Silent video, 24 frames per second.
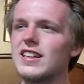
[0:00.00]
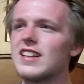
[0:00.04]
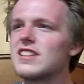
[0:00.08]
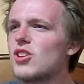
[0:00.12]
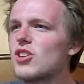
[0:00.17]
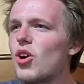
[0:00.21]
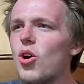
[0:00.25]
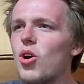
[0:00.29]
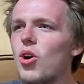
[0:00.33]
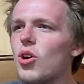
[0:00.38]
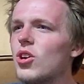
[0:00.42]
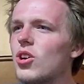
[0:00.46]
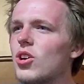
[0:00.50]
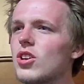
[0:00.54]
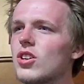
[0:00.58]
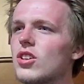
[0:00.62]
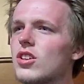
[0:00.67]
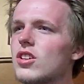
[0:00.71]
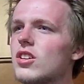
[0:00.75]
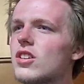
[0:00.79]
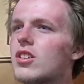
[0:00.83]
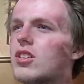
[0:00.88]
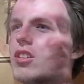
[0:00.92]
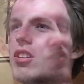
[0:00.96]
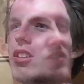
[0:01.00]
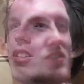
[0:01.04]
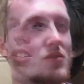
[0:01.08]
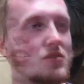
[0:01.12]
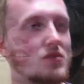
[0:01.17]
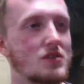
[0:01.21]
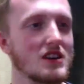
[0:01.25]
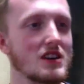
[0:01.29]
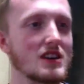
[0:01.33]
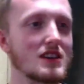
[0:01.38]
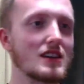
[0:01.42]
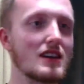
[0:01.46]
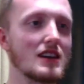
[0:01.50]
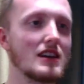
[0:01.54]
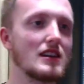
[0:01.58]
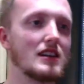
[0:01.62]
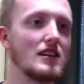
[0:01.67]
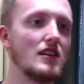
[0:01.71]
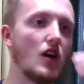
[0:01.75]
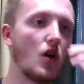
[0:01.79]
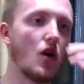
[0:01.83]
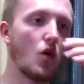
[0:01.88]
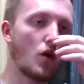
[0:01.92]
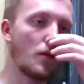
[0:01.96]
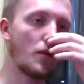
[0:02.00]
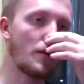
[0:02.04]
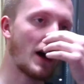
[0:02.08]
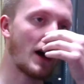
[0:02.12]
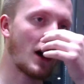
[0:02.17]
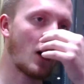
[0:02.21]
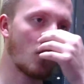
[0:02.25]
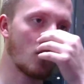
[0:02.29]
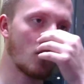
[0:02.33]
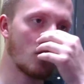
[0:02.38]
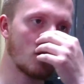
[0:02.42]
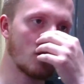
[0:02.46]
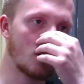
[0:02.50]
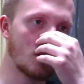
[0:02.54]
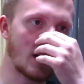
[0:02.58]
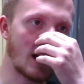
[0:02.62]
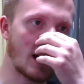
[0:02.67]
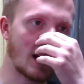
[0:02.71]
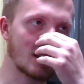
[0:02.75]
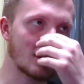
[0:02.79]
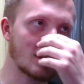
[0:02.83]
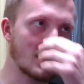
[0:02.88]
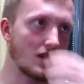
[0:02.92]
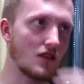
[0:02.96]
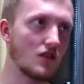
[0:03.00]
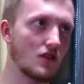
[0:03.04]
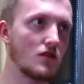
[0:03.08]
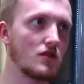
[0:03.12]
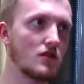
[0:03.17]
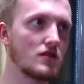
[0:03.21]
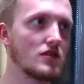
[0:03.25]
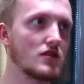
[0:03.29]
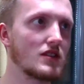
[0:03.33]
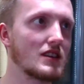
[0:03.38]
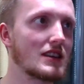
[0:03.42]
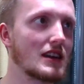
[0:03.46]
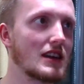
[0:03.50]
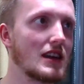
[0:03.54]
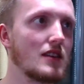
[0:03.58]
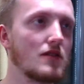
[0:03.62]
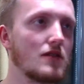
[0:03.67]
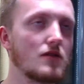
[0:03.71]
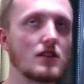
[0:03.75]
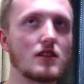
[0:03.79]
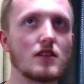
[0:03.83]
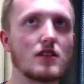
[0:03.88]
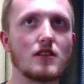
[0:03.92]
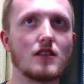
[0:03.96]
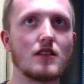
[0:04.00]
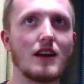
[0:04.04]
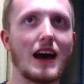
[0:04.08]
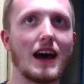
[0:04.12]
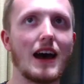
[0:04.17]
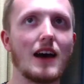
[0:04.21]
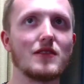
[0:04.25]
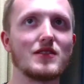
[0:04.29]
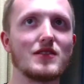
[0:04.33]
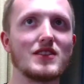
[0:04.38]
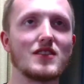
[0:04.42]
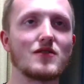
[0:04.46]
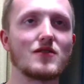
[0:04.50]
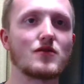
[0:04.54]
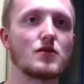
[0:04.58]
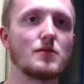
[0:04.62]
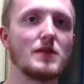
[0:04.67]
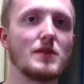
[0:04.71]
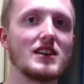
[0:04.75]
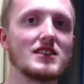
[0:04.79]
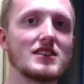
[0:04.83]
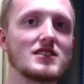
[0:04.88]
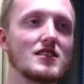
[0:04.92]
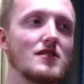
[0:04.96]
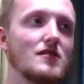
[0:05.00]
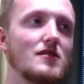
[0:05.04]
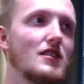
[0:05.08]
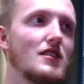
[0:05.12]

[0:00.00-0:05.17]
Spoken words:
Do you think they know about that though? Do you think they even have the information?